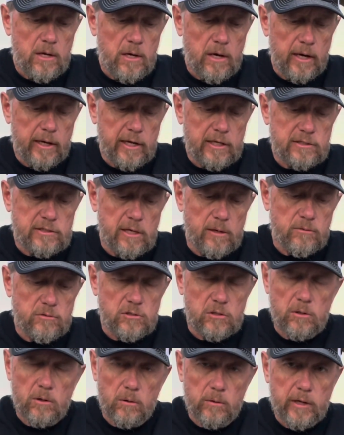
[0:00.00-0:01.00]
I guess that was
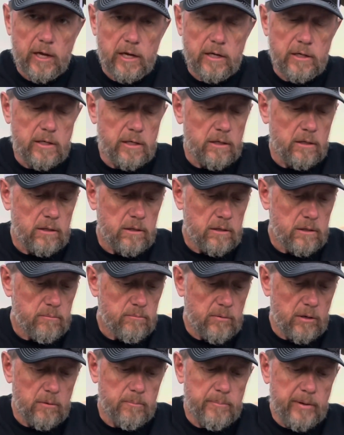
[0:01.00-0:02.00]
an okay deal.
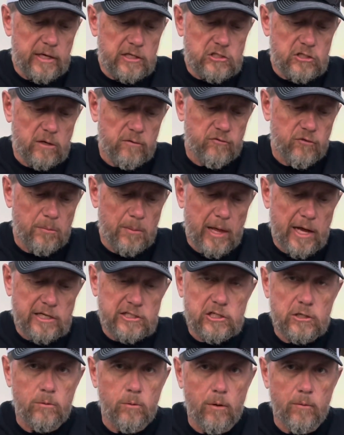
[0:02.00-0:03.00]
But big jump from
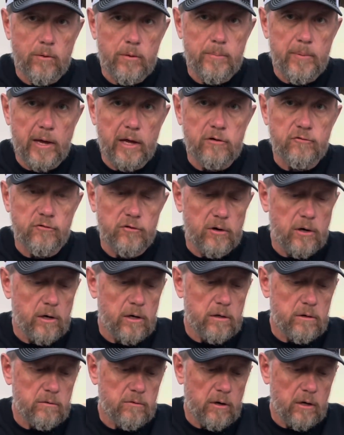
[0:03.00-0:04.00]
last year, what we paid
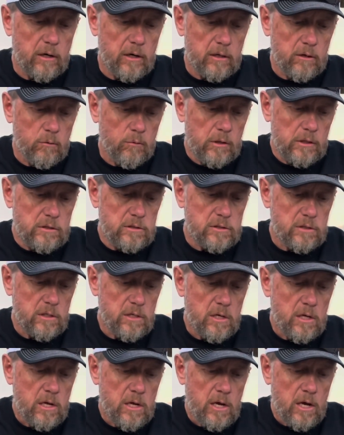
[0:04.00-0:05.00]
for our little ones.
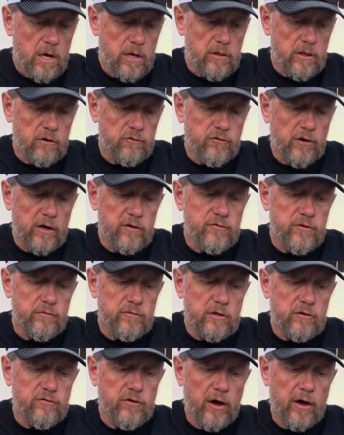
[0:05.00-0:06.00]
And then
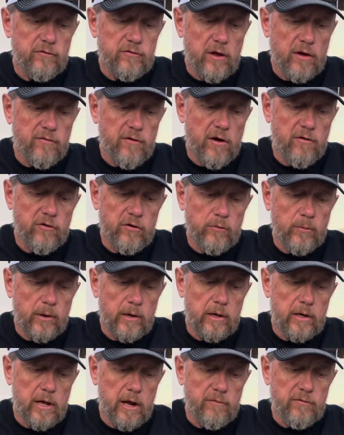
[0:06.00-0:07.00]
$555 to have
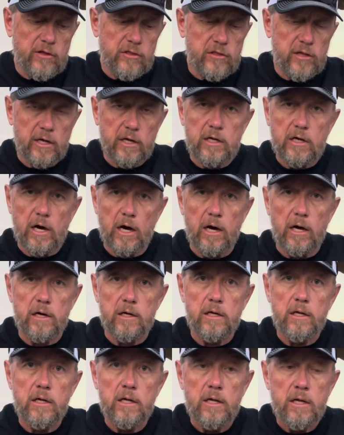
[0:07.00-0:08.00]
everything cut
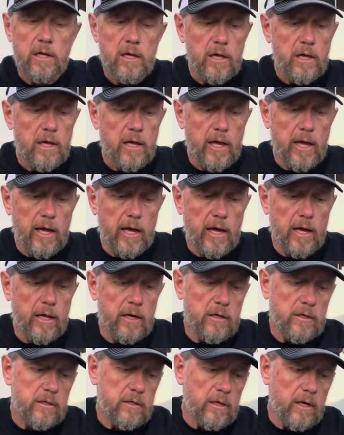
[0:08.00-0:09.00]

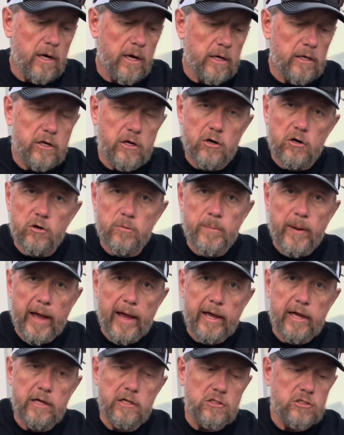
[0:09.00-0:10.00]
and cured,
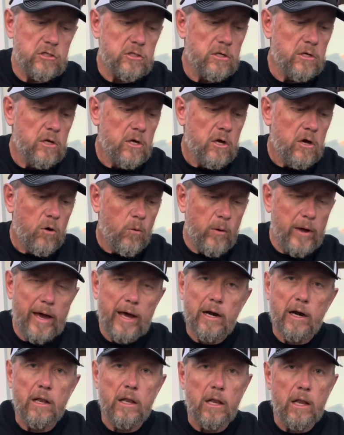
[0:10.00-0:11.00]
packaged. We
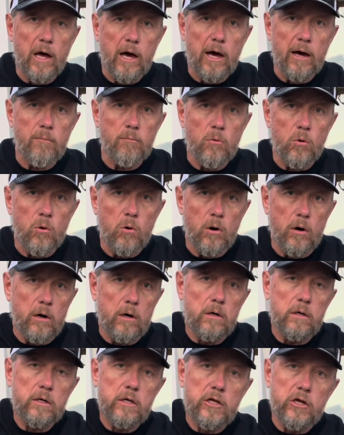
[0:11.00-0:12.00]
had a lot
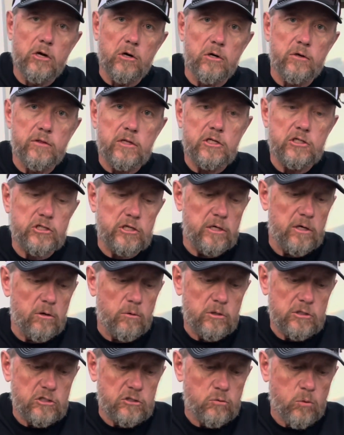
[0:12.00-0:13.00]
more cured this year,
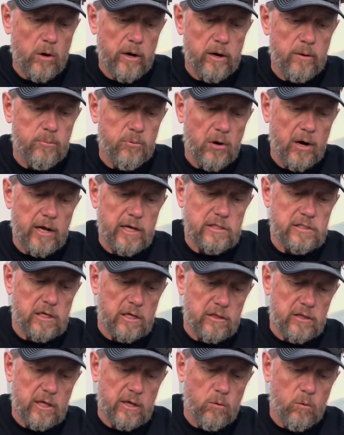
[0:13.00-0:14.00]
which is why our price,
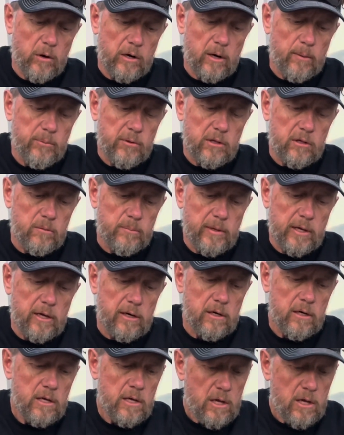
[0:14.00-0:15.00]
I think, went up a little bit.
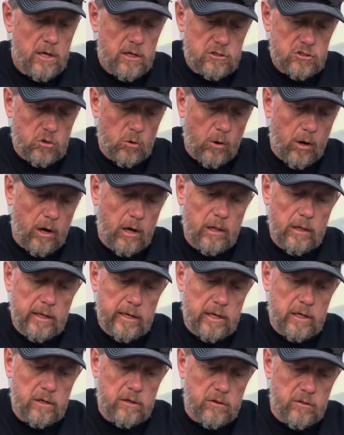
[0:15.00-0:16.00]
So all
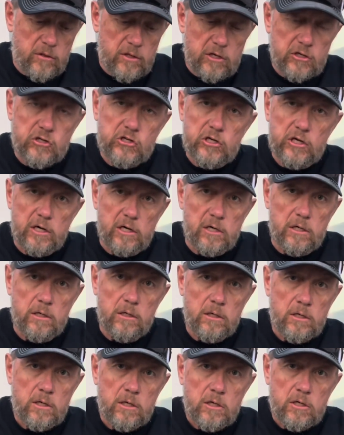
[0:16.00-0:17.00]
in, this year,
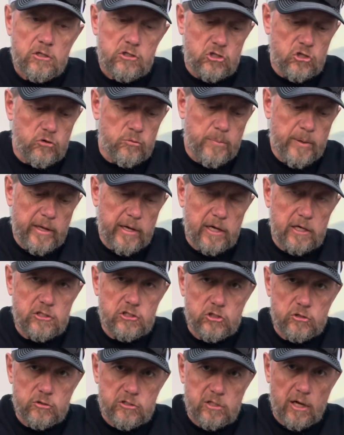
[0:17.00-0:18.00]
2 pigs,
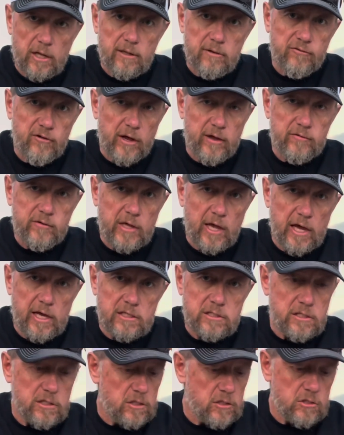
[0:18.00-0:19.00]
you saw the 5
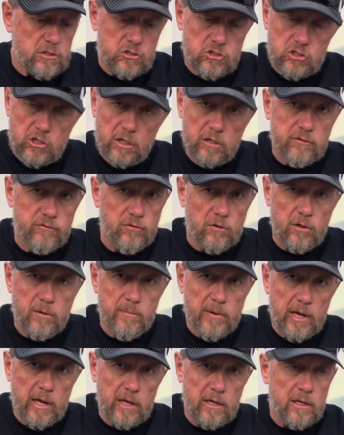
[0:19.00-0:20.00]
cases, chock full of
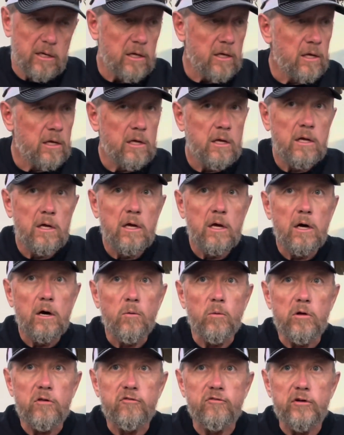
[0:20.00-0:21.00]
meat.
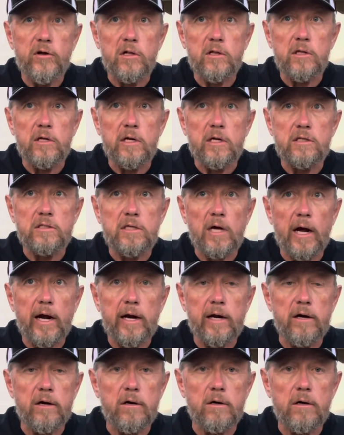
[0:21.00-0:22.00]
We filled an
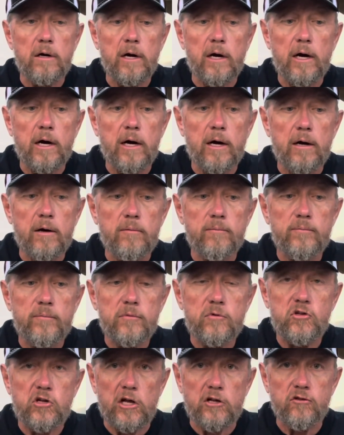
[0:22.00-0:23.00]
entire
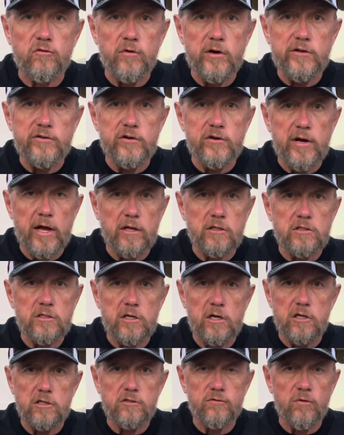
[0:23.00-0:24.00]
chest freezer
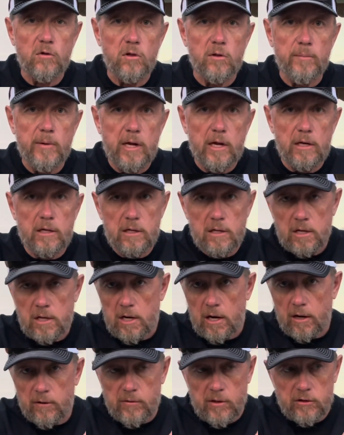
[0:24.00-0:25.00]
downstairs full of meat,
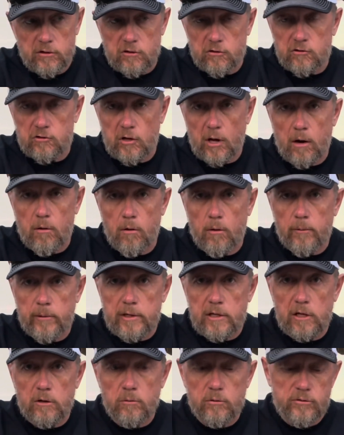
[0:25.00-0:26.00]
and then you saw what we
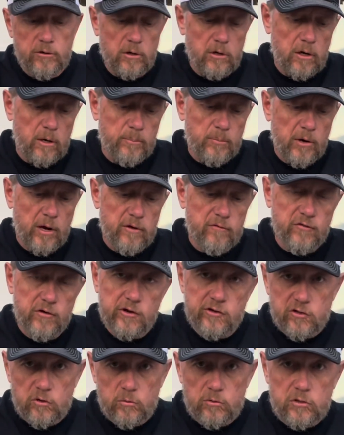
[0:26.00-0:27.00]
did with our upright
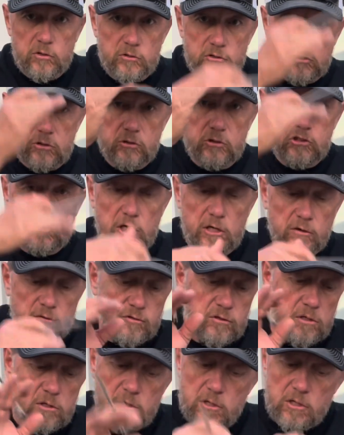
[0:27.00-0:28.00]
freezer with those 2 shelves